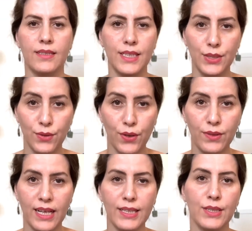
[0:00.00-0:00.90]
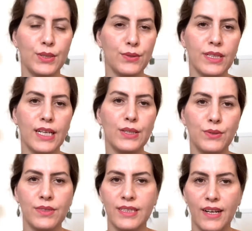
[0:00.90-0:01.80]
Did you know that you can
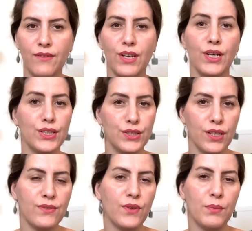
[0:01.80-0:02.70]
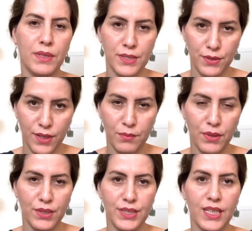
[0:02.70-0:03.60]
use Canva not just for personal
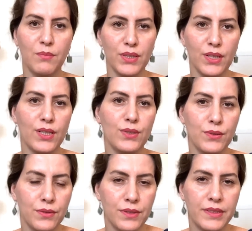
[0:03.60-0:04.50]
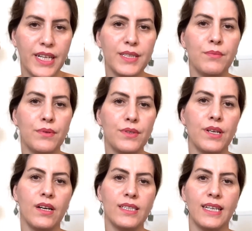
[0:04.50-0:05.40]
projects but also to create
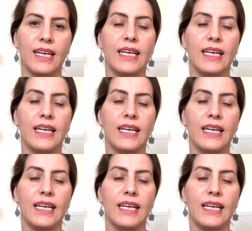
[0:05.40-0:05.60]
products